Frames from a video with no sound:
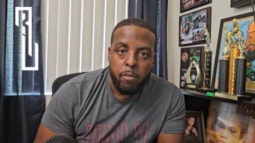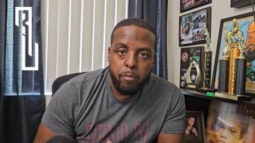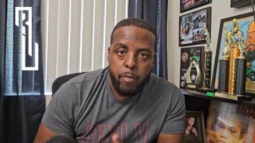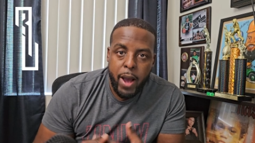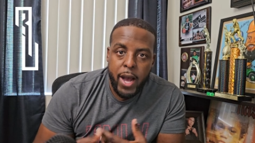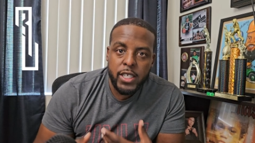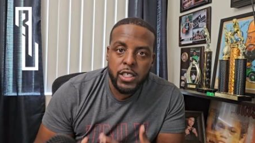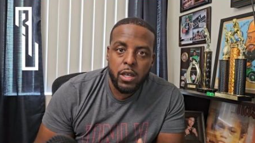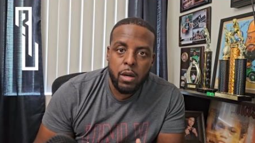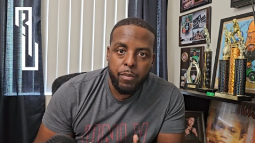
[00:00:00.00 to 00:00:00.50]

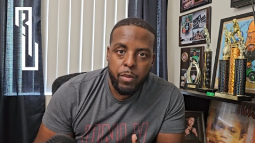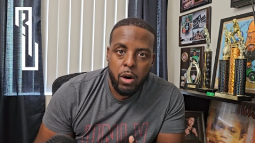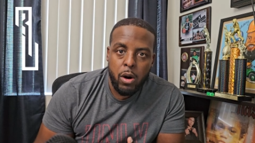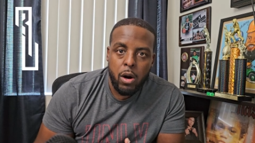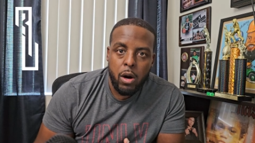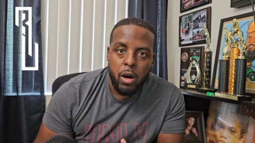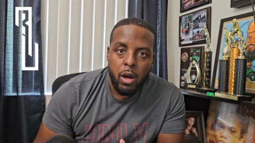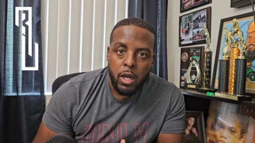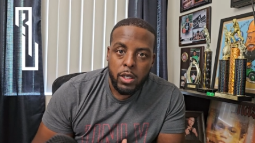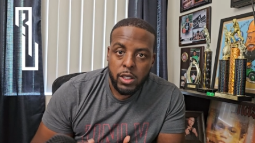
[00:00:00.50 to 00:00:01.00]

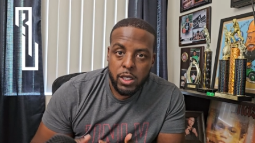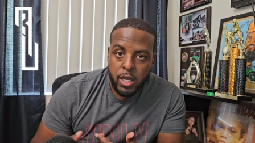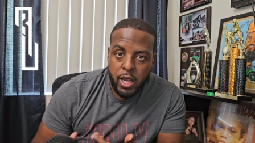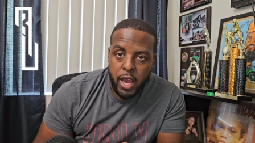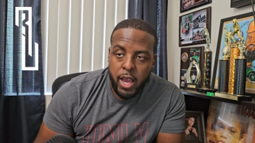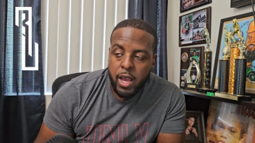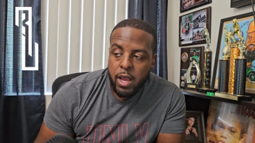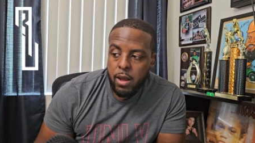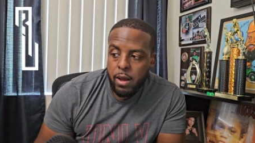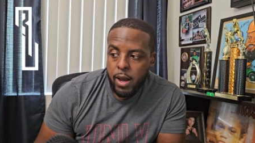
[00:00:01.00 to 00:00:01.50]
Basketball
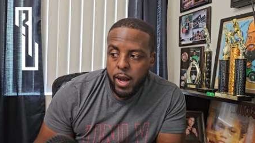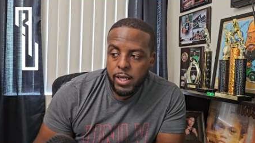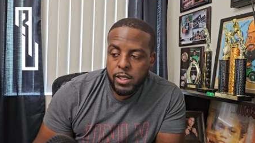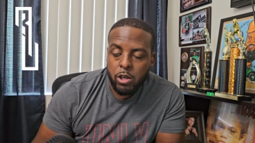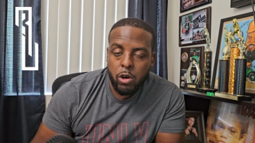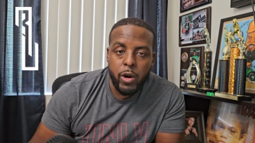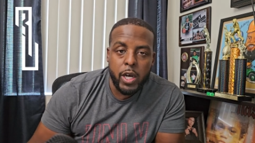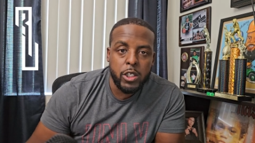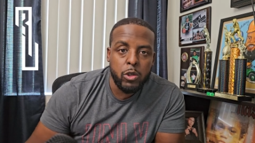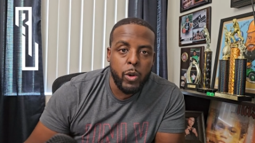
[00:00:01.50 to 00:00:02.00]
today has a
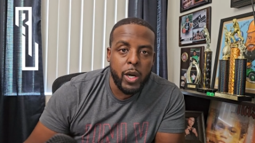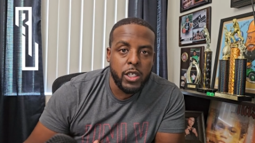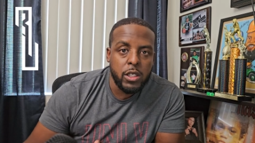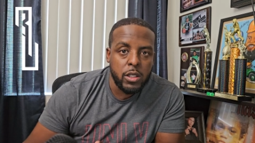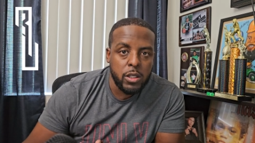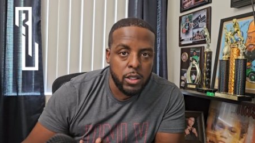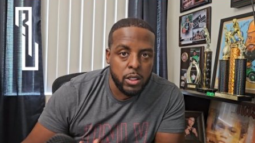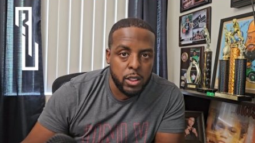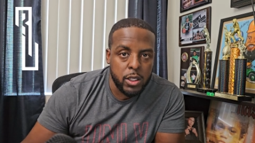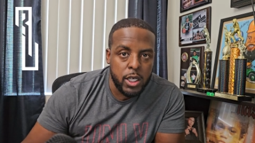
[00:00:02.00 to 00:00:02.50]

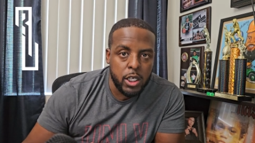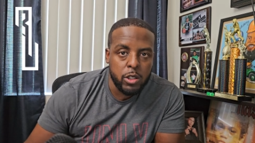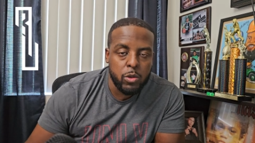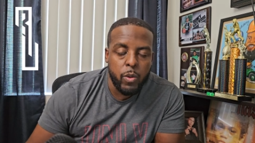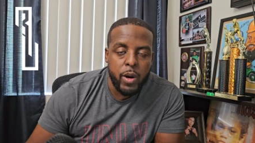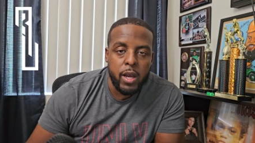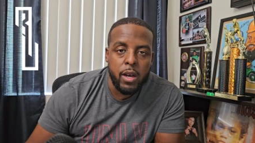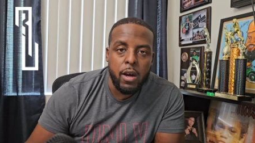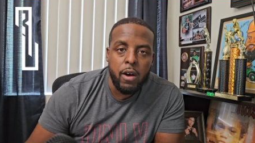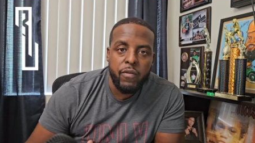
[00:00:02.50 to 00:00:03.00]
graduation success
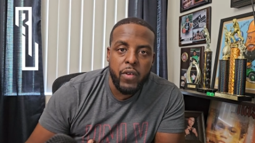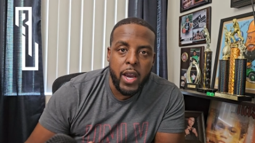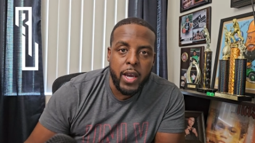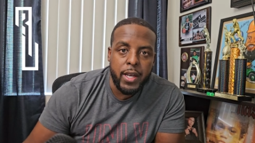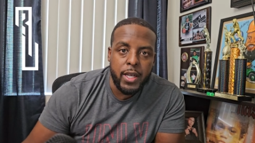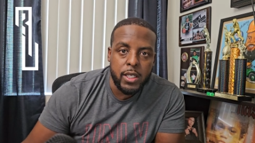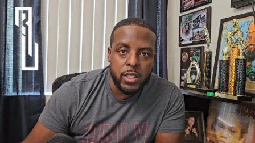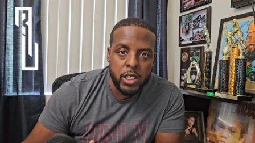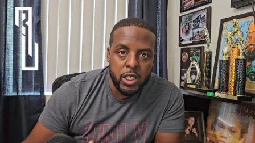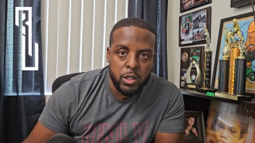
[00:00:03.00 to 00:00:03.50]
rate of
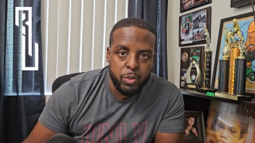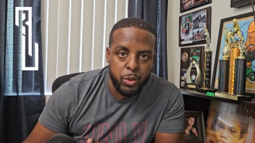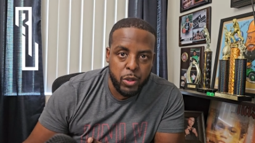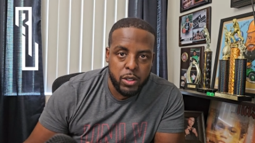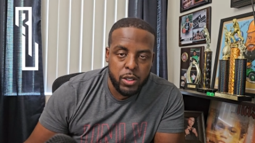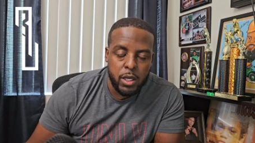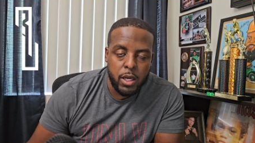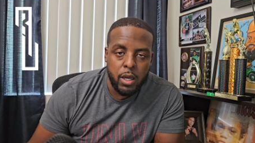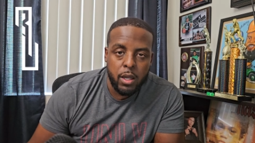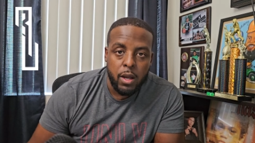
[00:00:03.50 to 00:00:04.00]

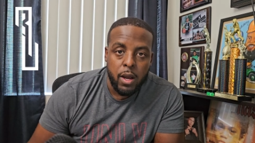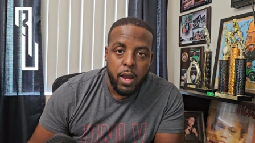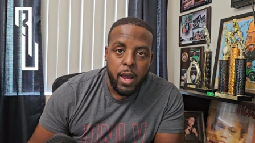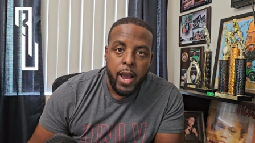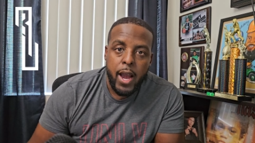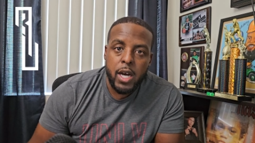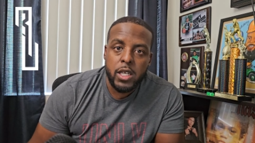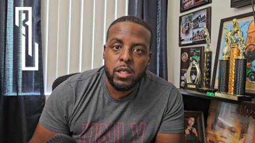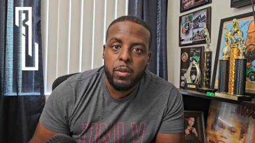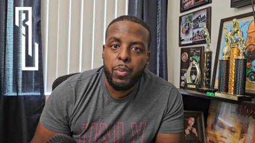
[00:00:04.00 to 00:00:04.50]
86%
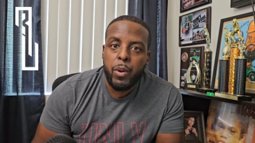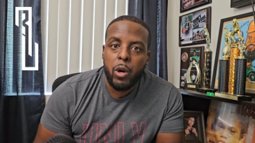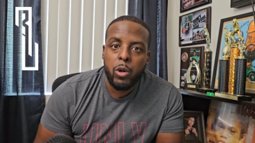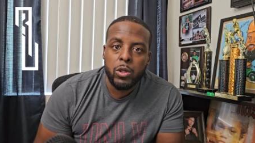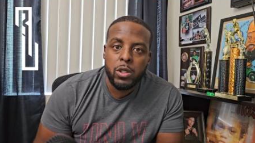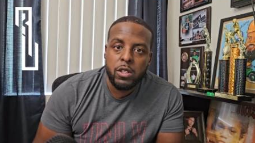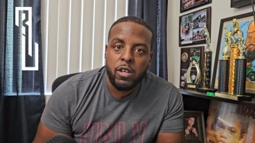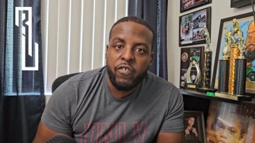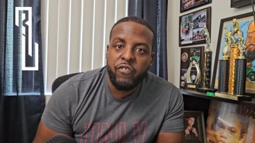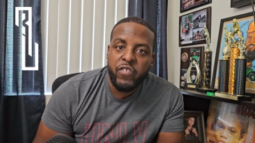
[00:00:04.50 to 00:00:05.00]
as
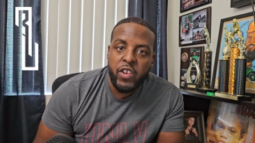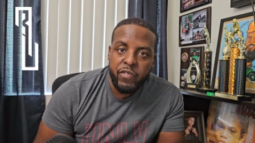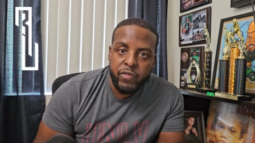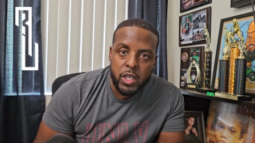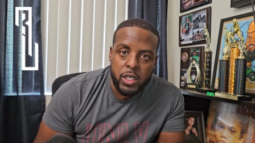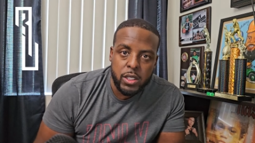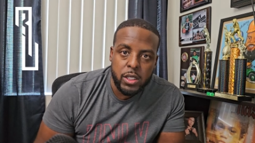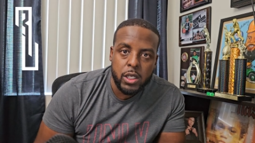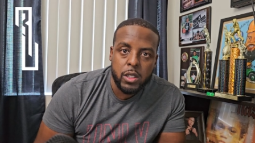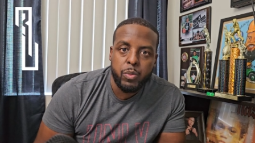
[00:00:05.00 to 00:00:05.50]
opposed to
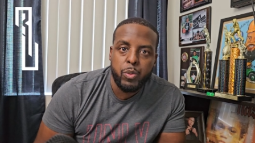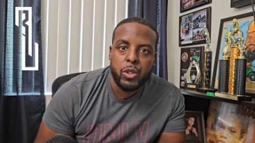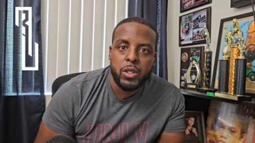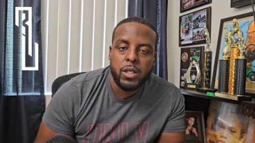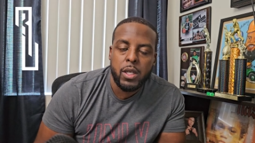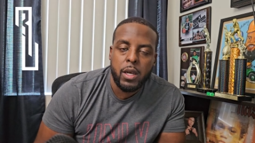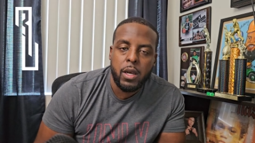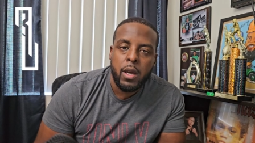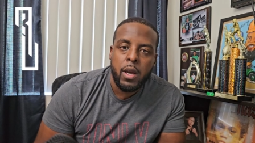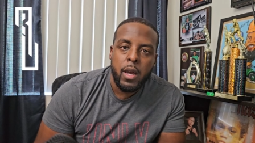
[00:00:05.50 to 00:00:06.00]

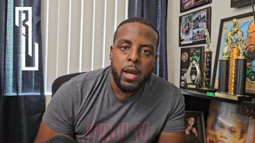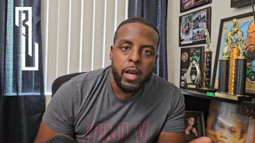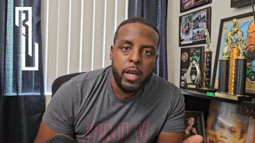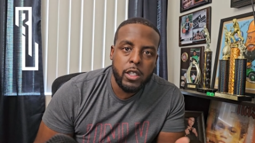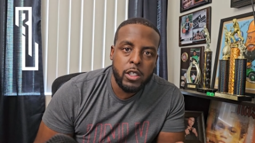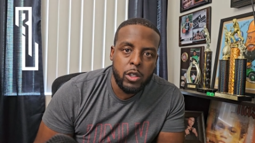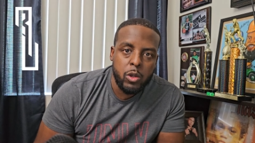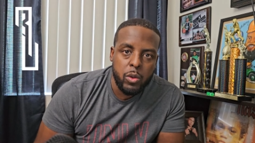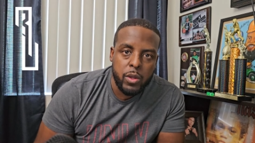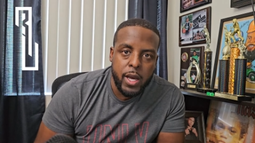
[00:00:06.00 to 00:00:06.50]
56%
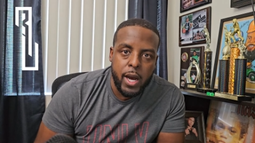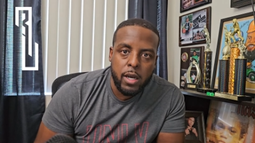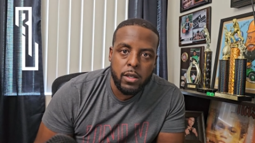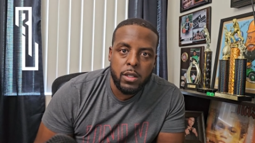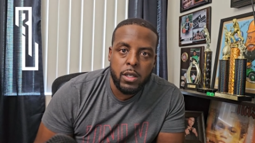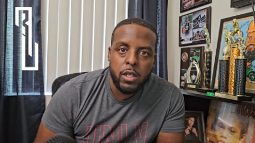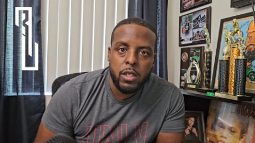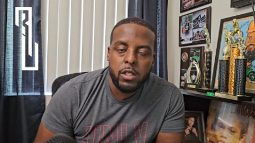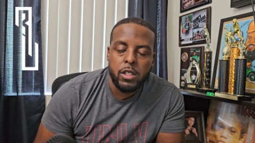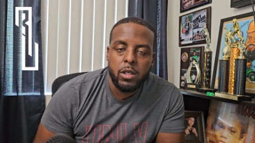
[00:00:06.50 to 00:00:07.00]
in
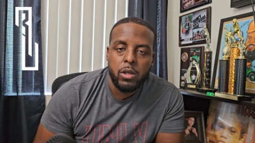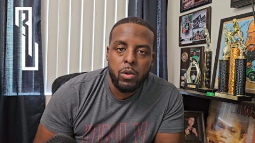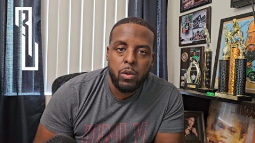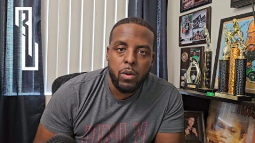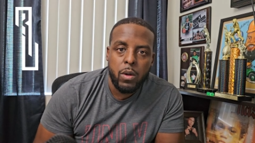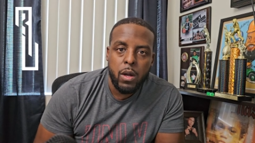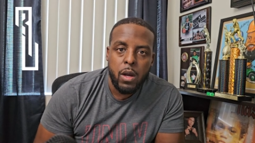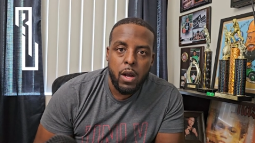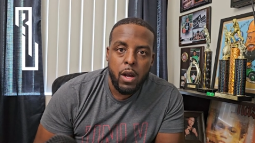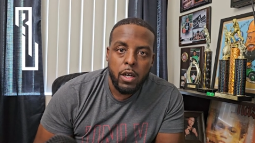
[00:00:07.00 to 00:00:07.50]
2002.